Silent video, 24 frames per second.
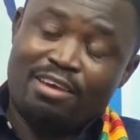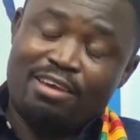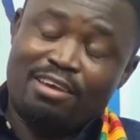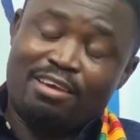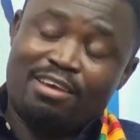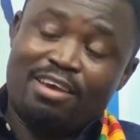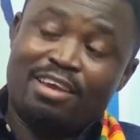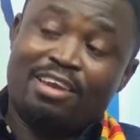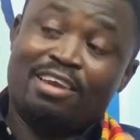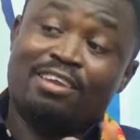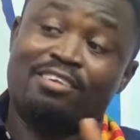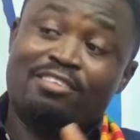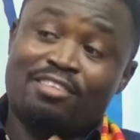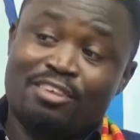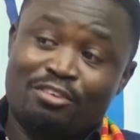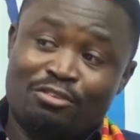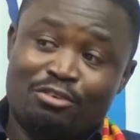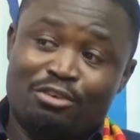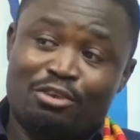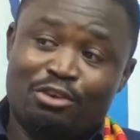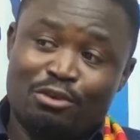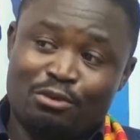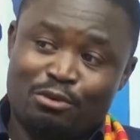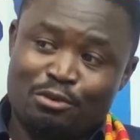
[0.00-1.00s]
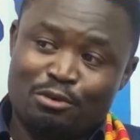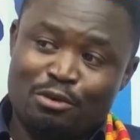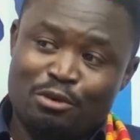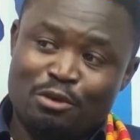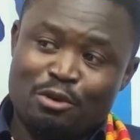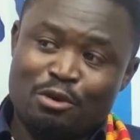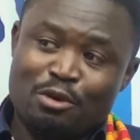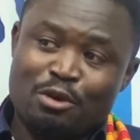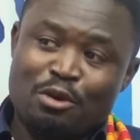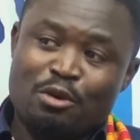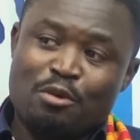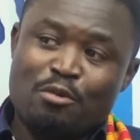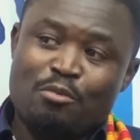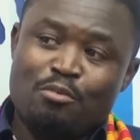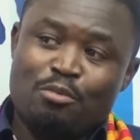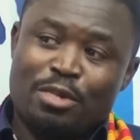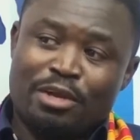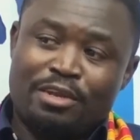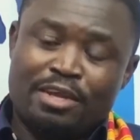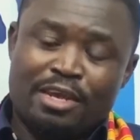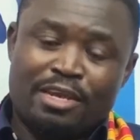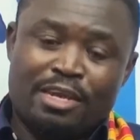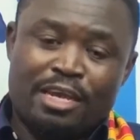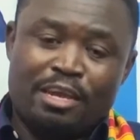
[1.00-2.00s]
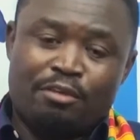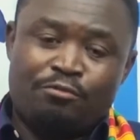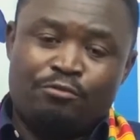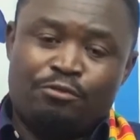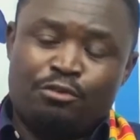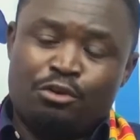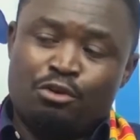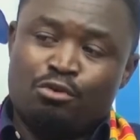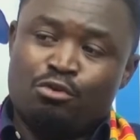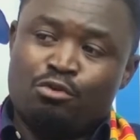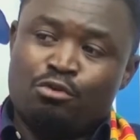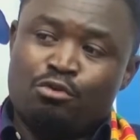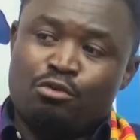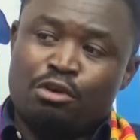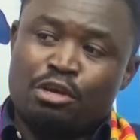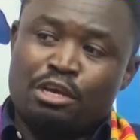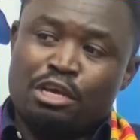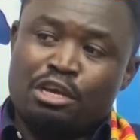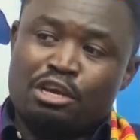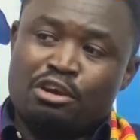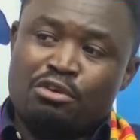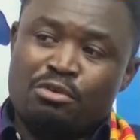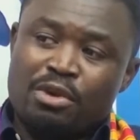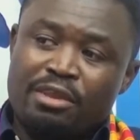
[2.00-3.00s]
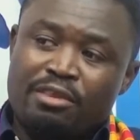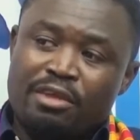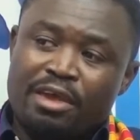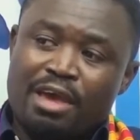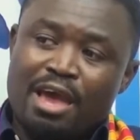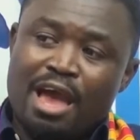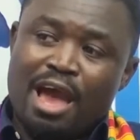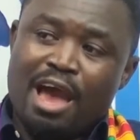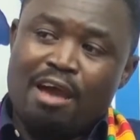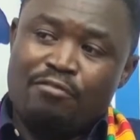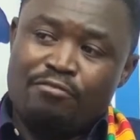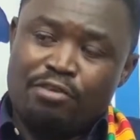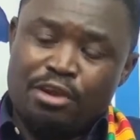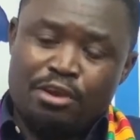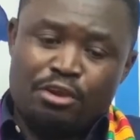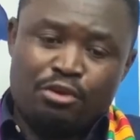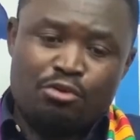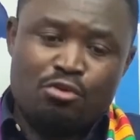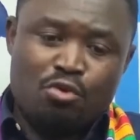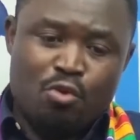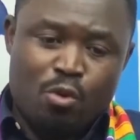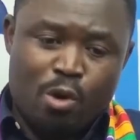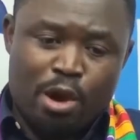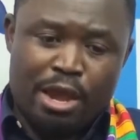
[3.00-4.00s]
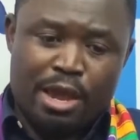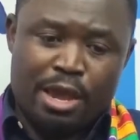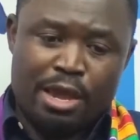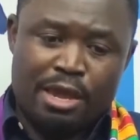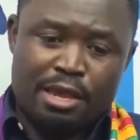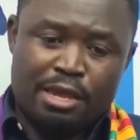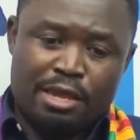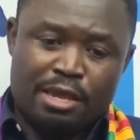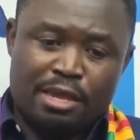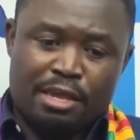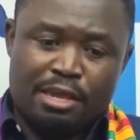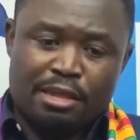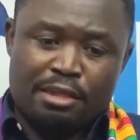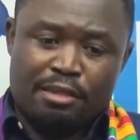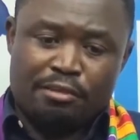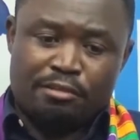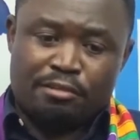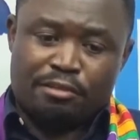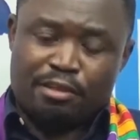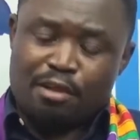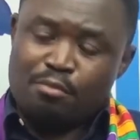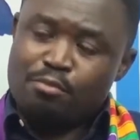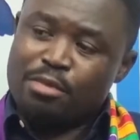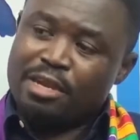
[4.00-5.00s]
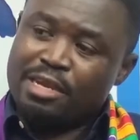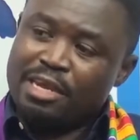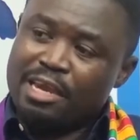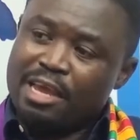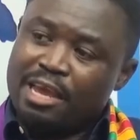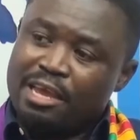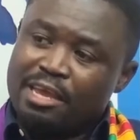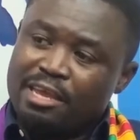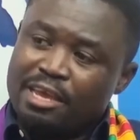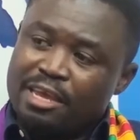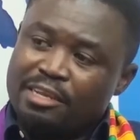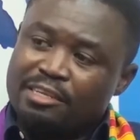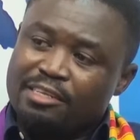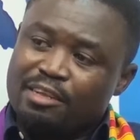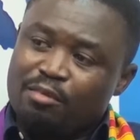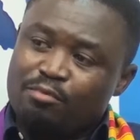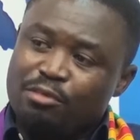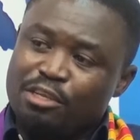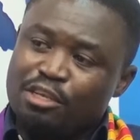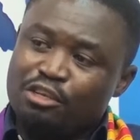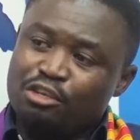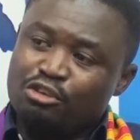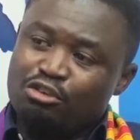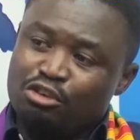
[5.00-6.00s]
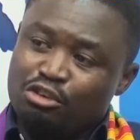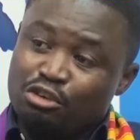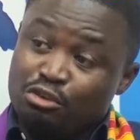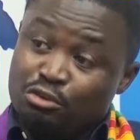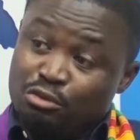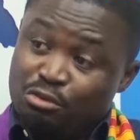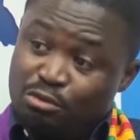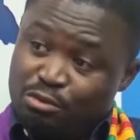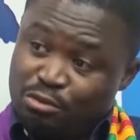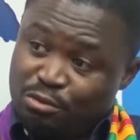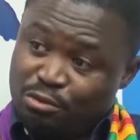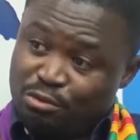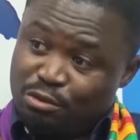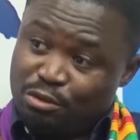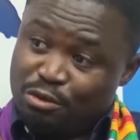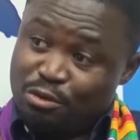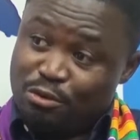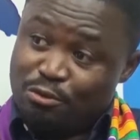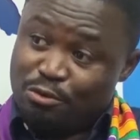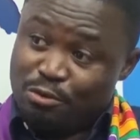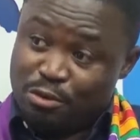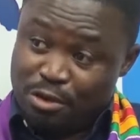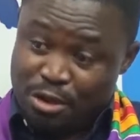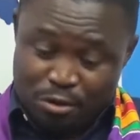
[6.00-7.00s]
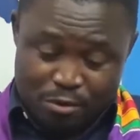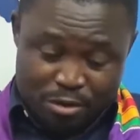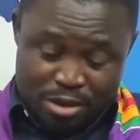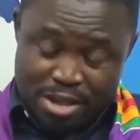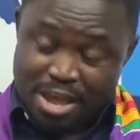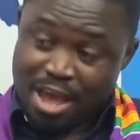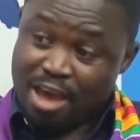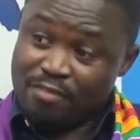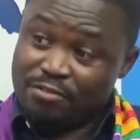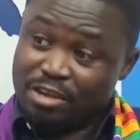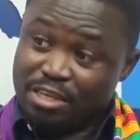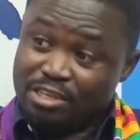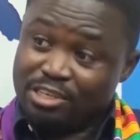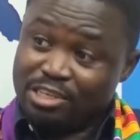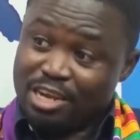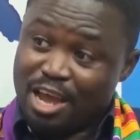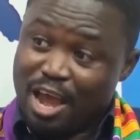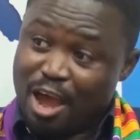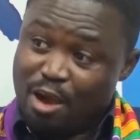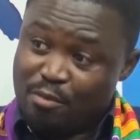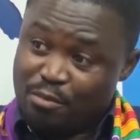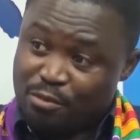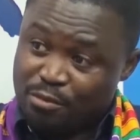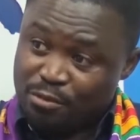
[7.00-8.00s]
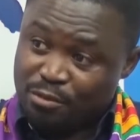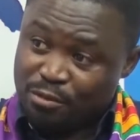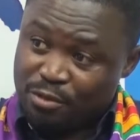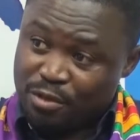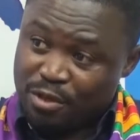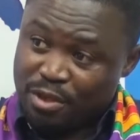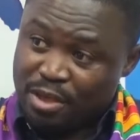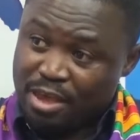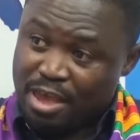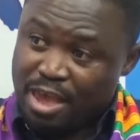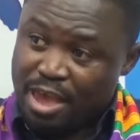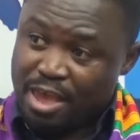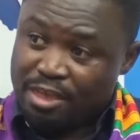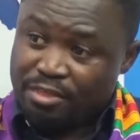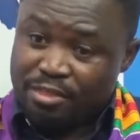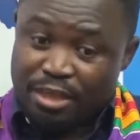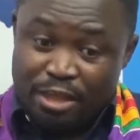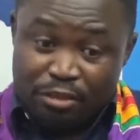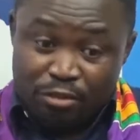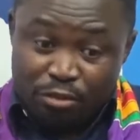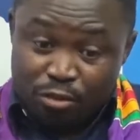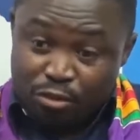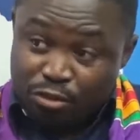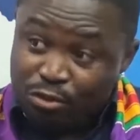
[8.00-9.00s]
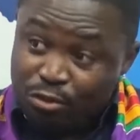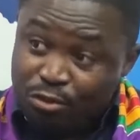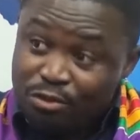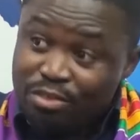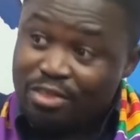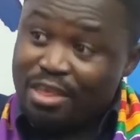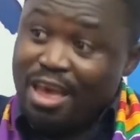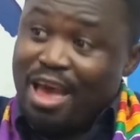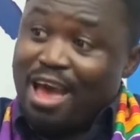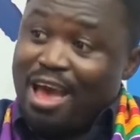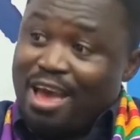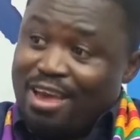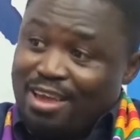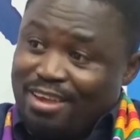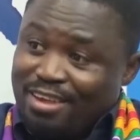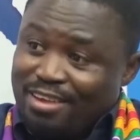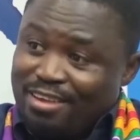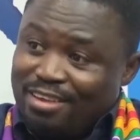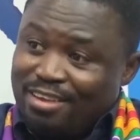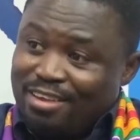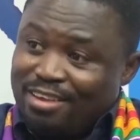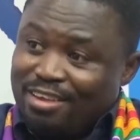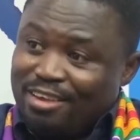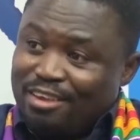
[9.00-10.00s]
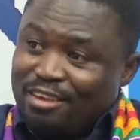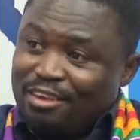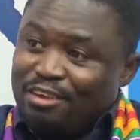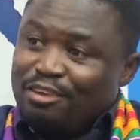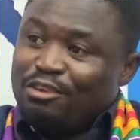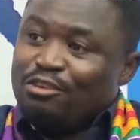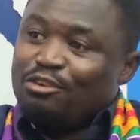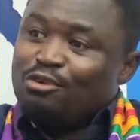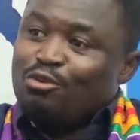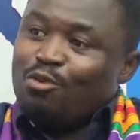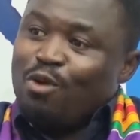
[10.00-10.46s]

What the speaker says: and listen to you. But then if you create the avenue where somebody can get something to do, you know, they have a job, and then through that, you